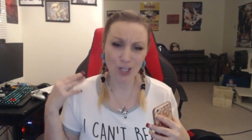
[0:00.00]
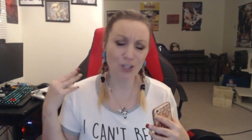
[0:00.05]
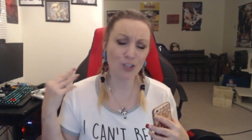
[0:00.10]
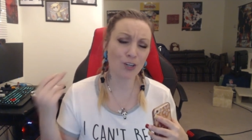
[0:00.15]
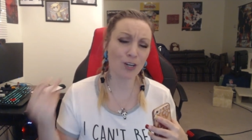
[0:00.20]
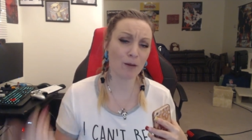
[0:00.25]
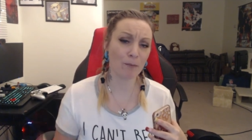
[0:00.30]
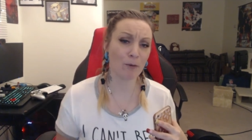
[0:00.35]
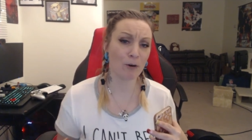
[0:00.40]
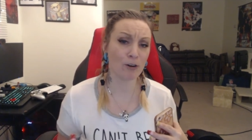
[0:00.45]

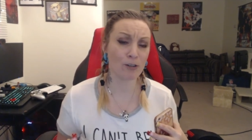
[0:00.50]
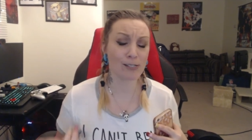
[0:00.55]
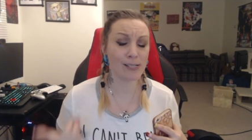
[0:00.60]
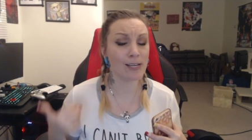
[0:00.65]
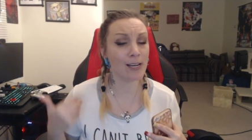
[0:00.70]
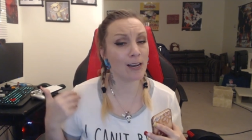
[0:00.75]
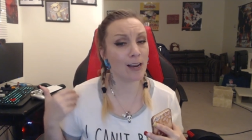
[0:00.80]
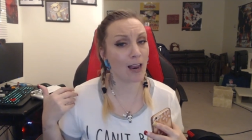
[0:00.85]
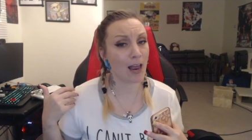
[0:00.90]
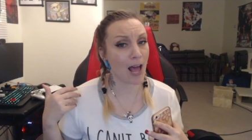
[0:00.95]
You can
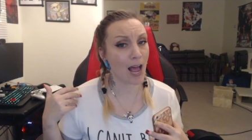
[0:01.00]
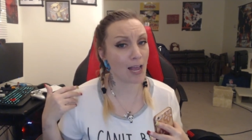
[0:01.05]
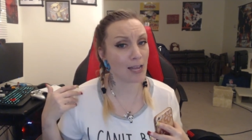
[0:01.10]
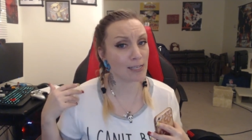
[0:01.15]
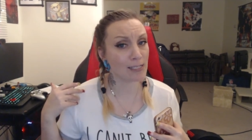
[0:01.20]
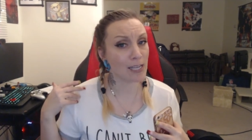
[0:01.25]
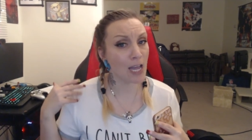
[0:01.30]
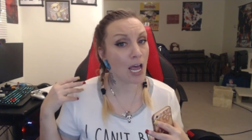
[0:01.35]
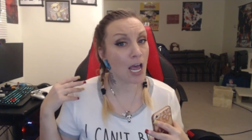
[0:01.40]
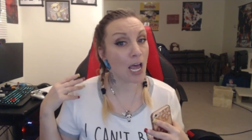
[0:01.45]

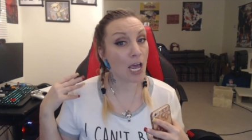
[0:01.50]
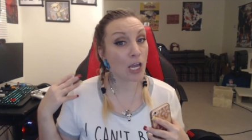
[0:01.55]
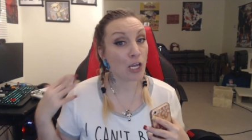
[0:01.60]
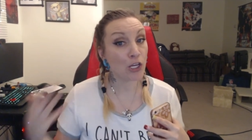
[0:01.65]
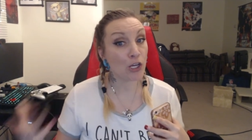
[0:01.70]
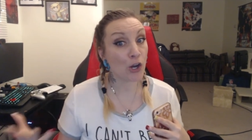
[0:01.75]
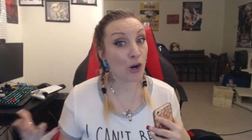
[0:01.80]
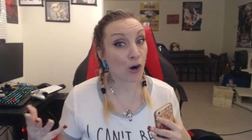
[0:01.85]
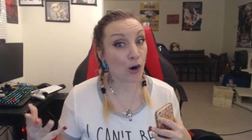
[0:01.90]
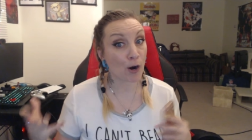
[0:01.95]
personalize
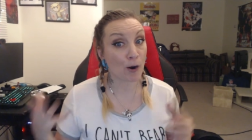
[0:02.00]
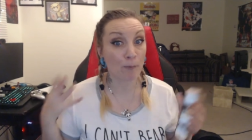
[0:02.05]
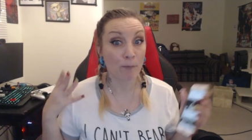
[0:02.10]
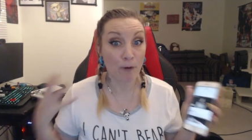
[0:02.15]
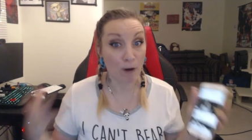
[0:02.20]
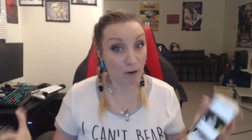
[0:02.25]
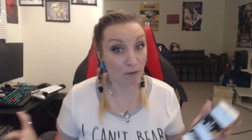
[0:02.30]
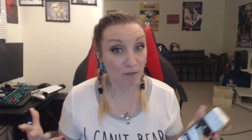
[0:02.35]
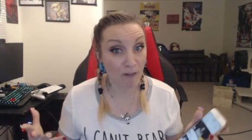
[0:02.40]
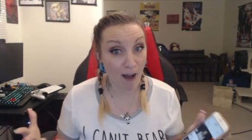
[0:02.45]
your
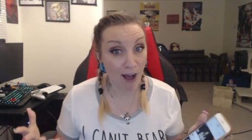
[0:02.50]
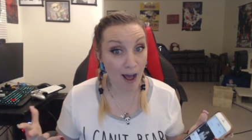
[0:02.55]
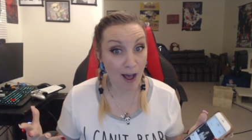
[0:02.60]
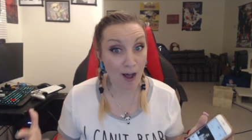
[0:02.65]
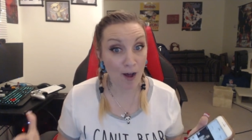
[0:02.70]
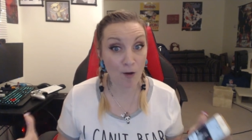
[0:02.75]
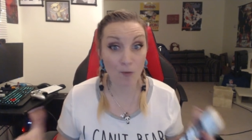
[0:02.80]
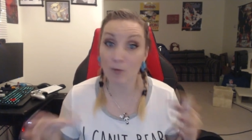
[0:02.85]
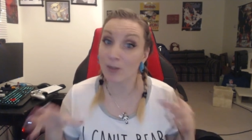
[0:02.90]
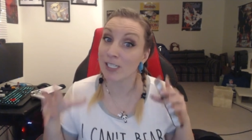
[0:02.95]

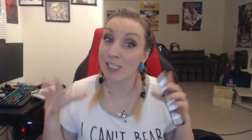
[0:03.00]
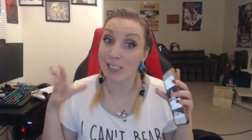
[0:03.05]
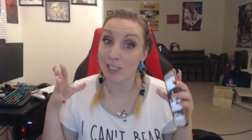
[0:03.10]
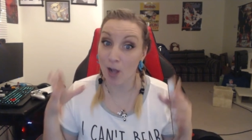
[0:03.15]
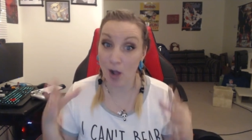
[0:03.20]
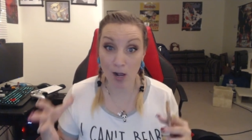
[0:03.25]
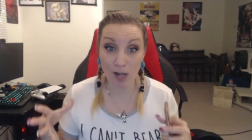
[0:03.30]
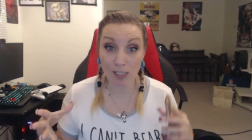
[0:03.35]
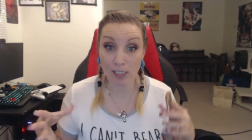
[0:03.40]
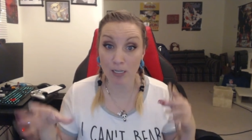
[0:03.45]
profile, which is
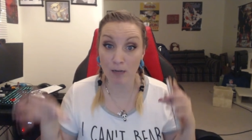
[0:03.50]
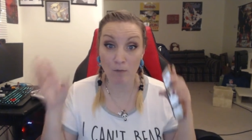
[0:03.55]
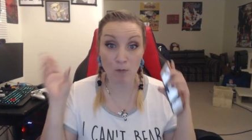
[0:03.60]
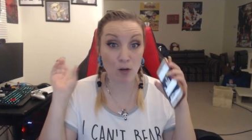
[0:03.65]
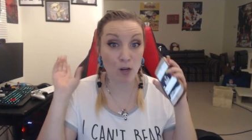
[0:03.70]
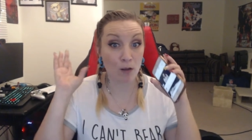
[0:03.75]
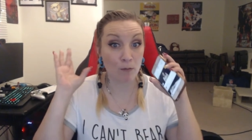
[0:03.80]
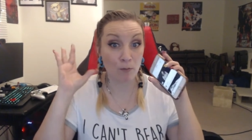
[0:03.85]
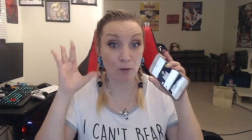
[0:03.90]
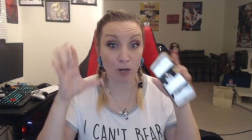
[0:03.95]
awesome.
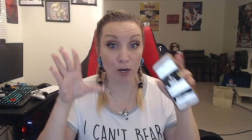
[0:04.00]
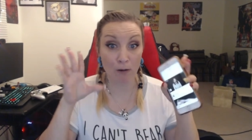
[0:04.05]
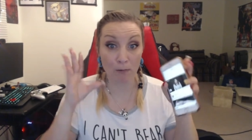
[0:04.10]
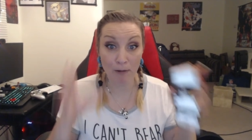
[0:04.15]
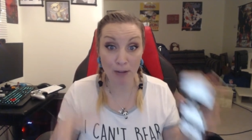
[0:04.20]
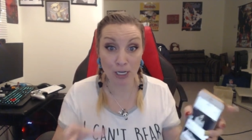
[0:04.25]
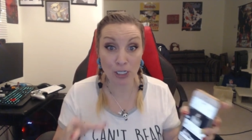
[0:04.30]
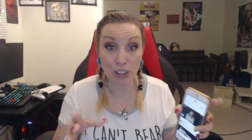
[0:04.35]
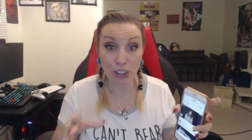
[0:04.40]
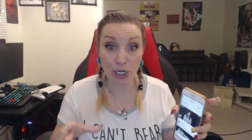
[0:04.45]
You can put your
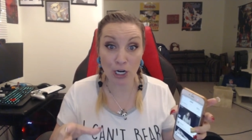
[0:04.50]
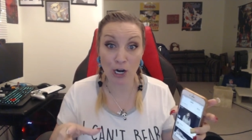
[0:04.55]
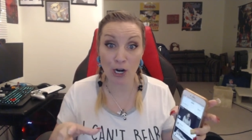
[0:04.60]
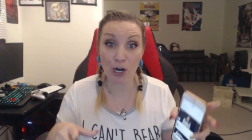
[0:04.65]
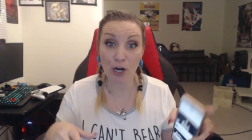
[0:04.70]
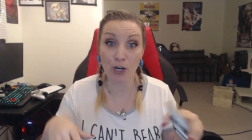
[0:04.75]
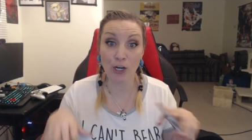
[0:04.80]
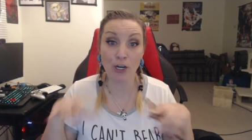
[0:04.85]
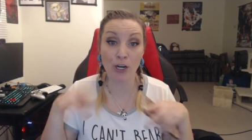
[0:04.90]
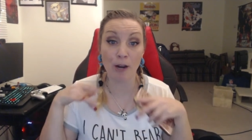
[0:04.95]

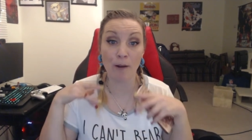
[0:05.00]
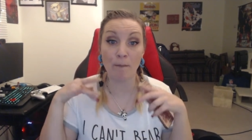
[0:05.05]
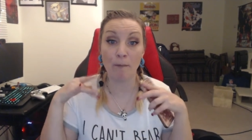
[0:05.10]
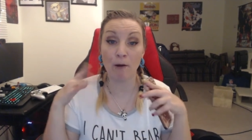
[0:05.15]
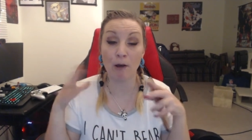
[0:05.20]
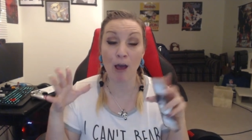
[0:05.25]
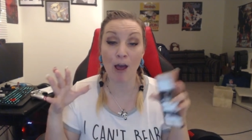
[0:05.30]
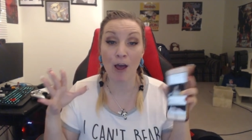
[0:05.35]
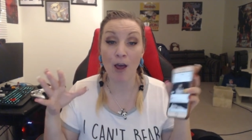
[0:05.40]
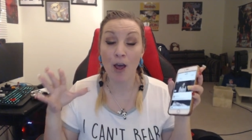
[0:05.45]
picture, you can
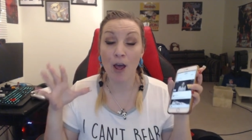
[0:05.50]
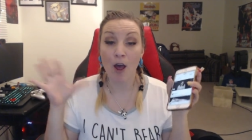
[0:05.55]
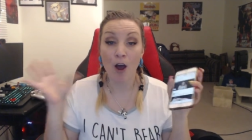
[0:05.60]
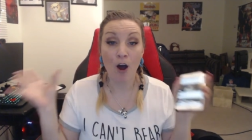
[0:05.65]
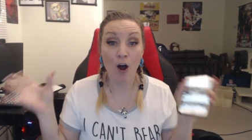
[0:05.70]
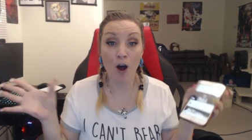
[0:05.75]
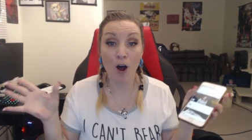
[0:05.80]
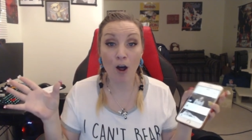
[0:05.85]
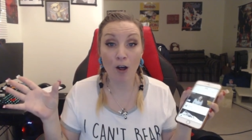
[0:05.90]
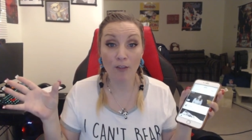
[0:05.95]
put
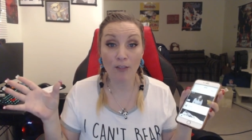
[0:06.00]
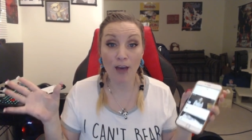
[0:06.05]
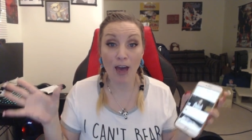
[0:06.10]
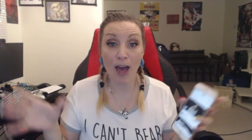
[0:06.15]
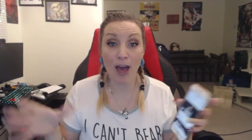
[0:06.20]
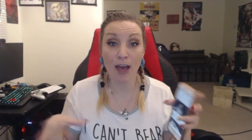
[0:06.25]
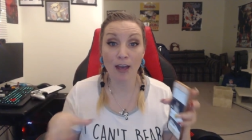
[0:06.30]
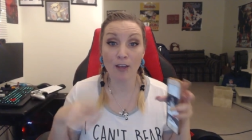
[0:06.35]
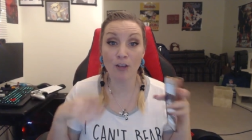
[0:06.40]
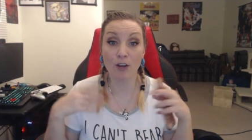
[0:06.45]
all
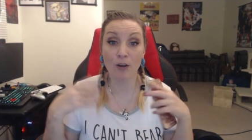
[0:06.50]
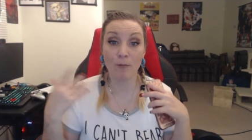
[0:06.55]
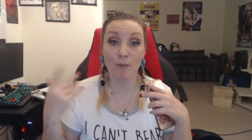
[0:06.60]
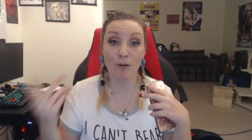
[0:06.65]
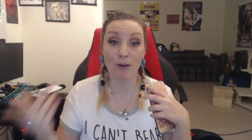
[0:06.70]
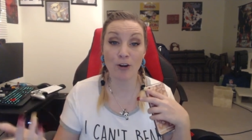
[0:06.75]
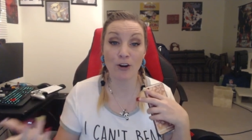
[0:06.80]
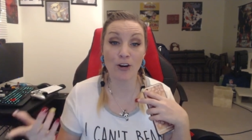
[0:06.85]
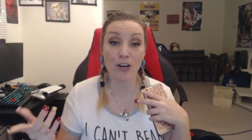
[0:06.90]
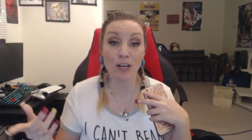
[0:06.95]
that, you can
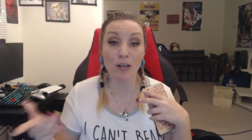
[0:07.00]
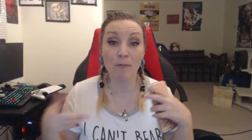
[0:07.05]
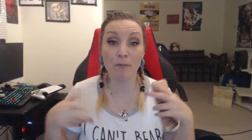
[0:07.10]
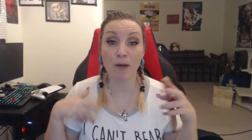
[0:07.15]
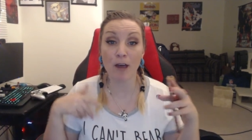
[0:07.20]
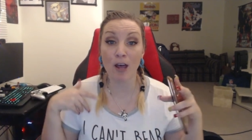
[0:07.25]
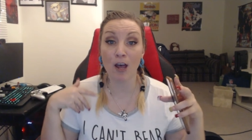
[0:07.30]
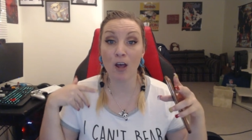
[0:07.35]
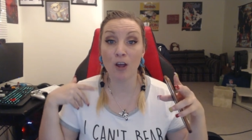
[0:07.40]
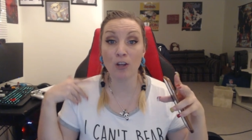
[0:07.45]
put your
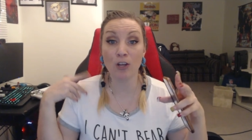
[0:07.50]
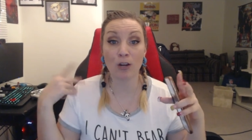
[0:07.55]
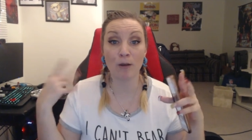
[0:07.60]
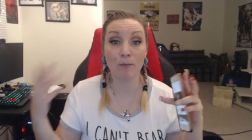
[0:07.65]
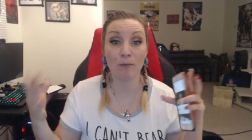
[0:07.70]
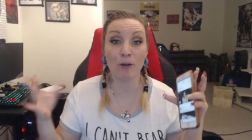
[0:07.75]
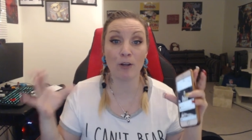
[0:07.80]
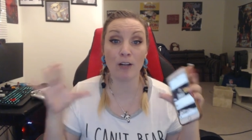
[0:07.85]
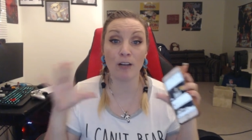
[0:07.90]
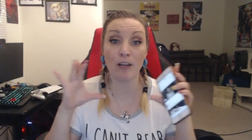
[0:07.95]
email, you
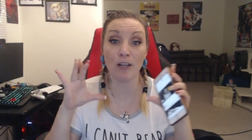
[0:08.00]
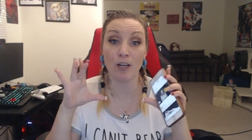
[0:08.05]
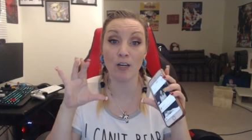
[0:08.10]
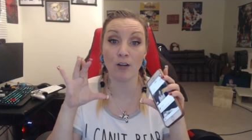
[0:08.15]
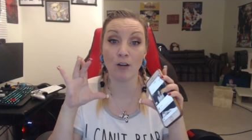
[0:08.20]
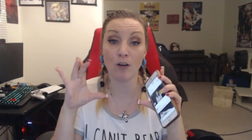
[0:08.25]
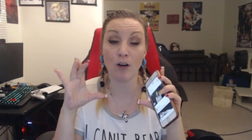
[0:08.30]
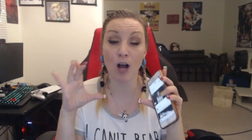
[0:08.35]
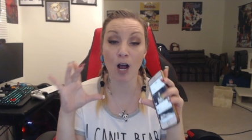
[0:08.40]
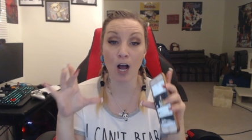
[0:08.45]
can put a
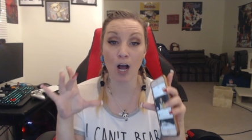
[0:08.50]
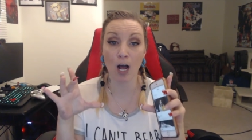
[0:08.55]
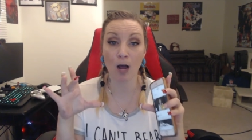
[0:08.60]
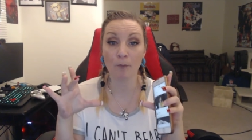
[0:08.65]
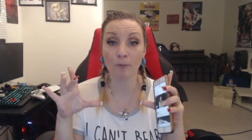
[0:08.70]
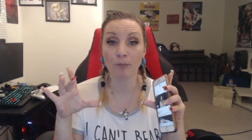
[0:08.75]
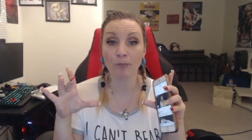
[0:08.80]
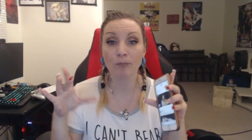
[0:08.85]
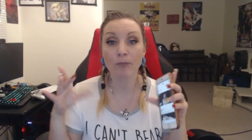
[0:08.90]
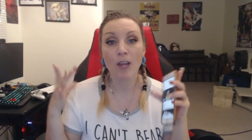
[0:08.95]
little
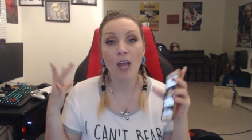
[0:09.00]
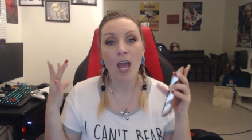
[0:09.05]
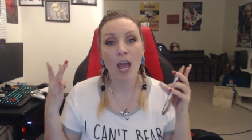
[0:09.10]
um